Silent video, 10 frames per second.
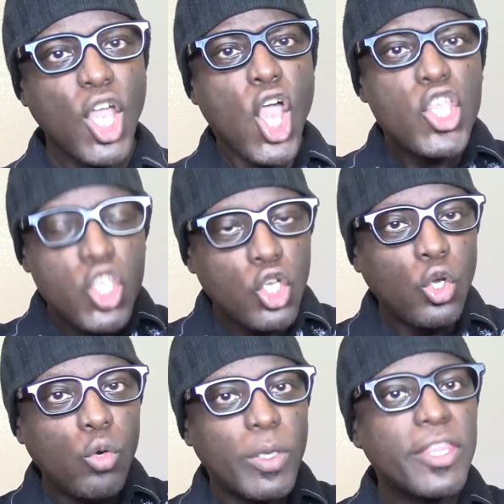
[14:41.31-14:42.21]

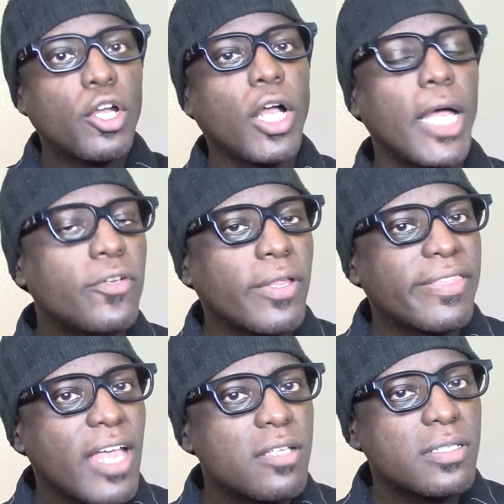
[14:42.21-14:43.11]
You, with your
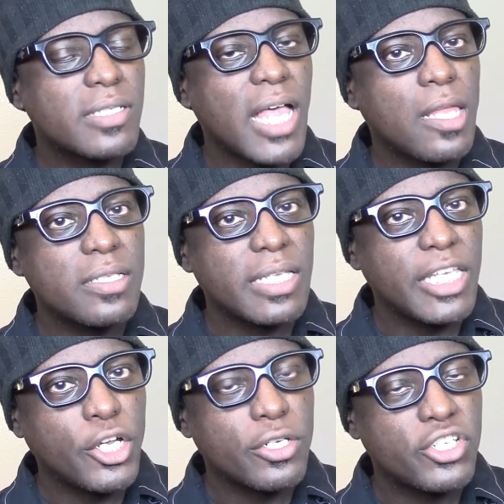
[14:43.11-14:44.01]
$100,000 a
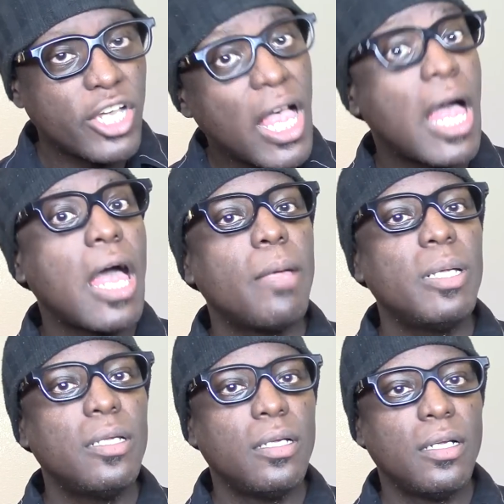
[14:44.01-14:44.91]
year job,
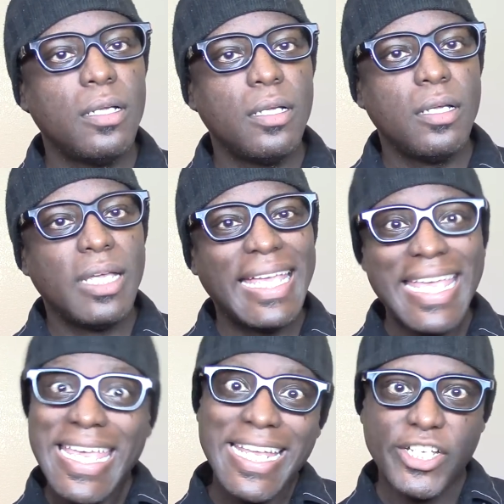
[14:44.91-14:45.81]

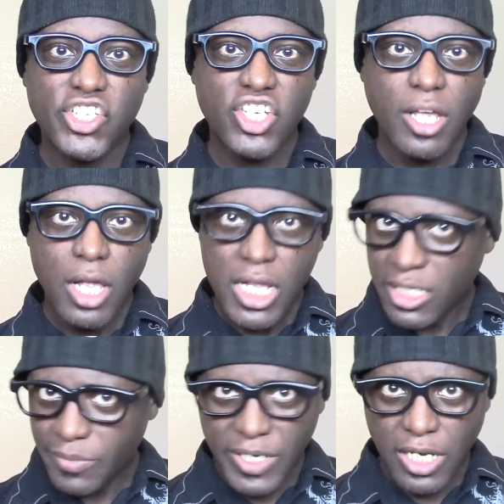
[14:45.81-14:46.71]
each
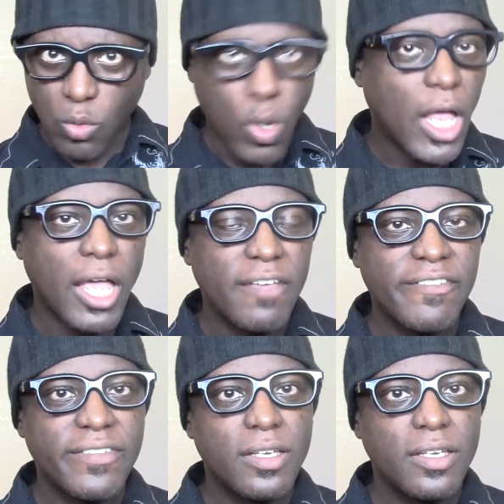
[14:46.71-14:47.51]
husband and wife,